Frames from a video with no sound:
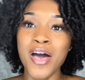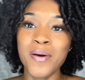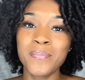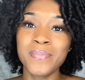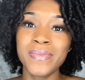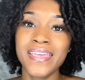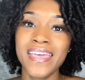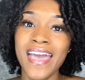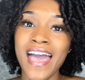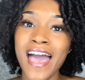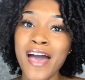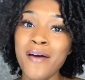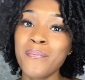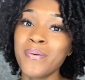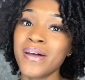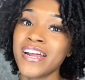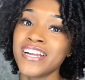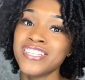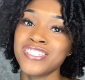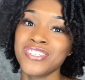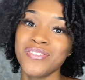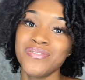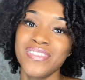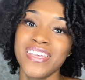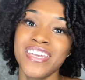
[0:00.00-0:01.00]
Yeah, but I
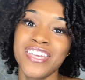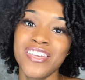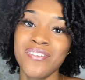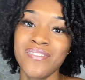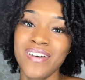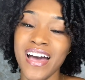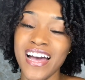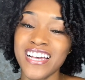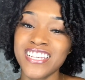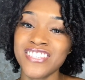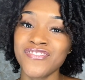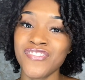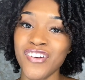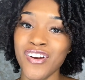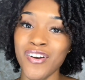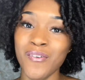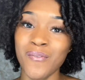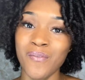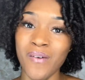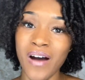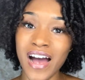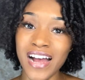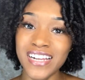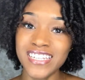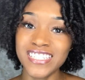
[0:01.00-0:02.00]
do thank you guys for
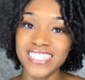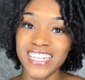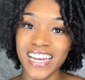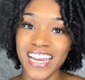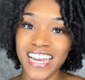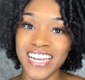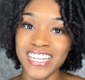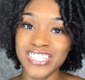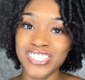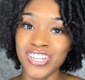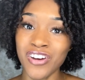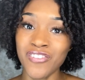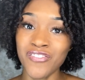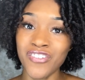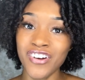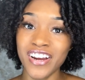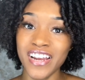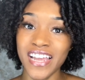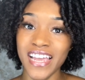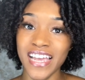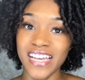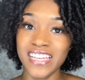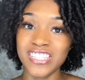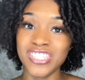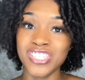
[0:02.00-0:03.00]
watching. Don't
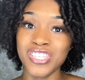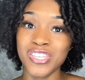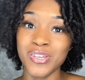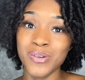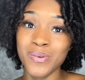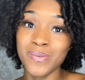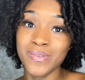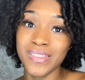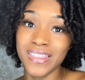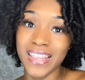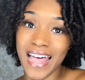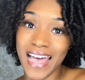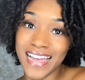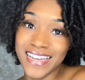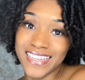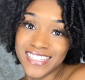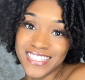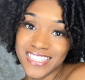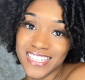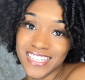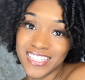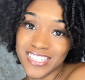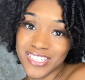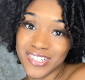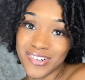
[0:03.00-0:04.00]
forget to like,
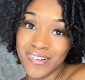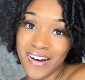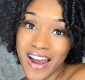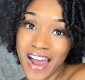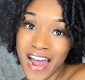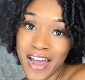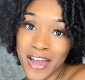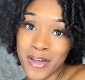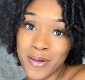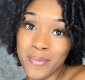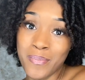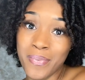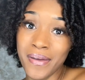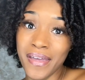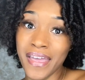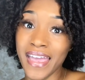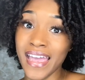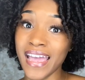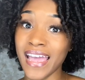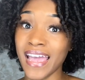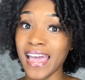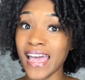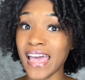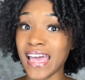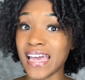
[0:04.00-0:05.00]
subscribe,
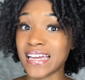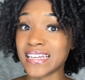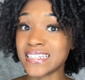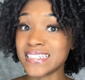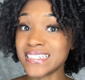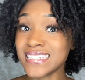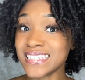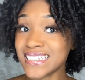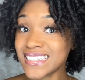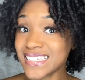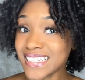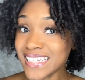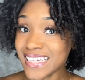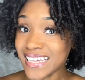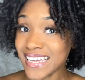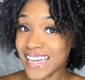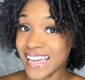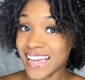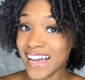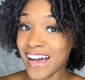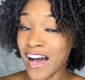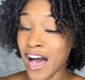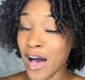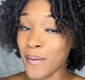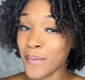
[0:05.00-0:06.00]
and
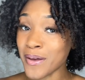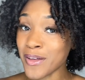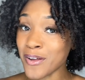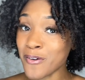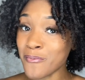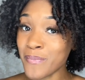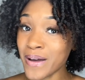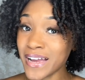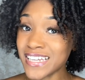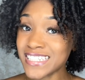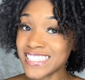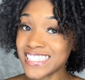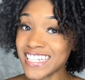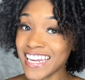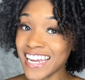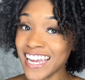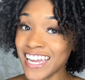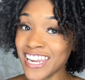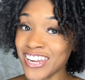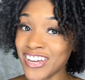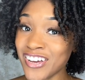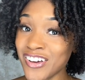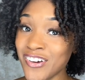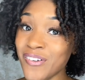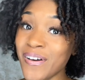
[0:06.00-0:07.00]
comment on my
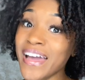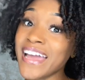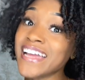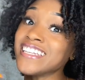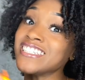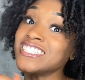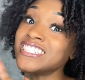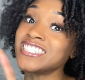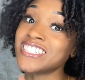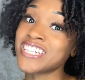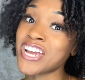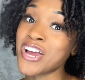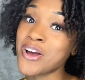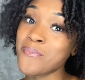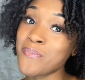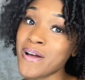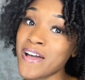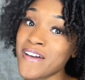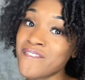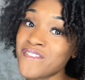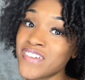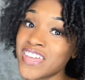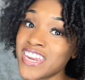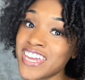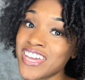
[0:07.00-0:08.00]
channel and share
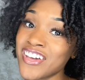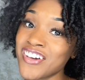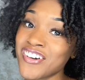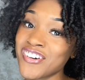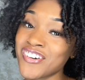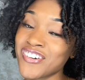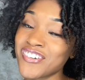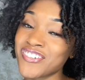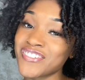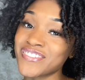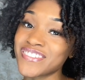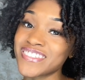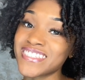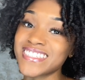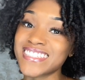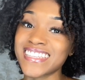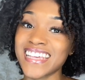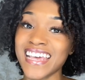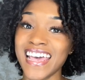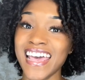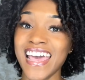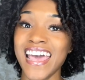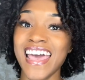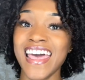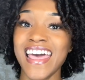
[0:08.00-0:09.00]
my videos.
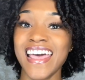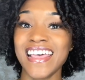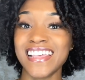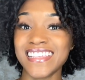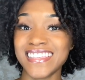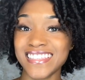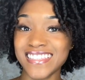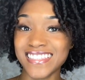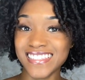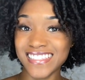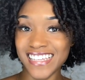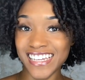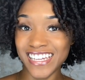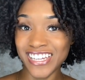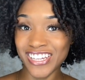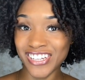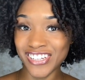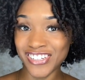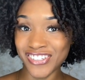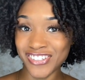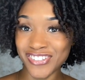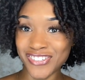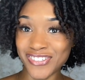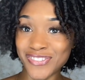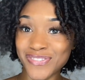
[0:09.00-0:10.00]
See
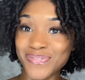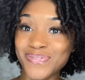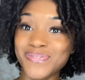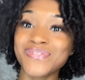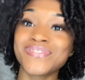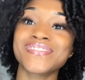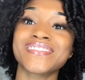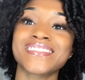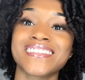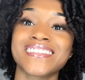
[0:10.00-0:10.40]
you.